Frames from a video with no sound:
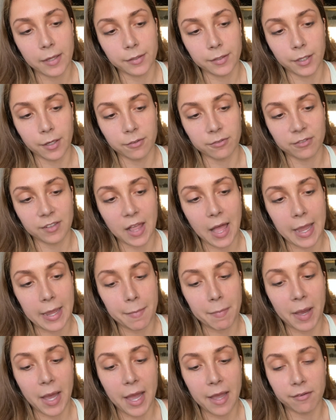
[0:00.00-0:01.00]
you know,
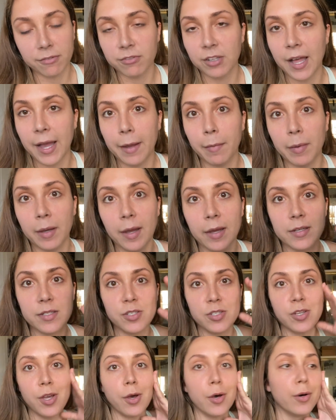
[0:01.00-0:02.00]
flying by.
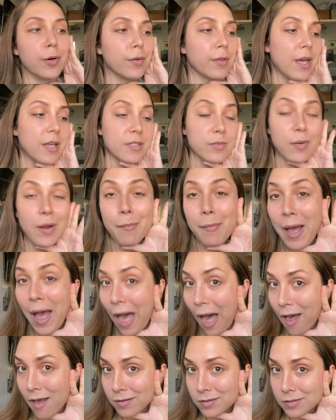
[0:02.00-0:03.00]
So that's where I'm
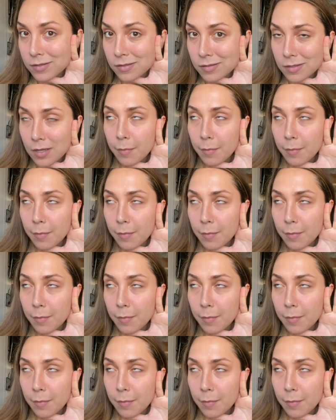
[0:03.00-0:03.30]
at.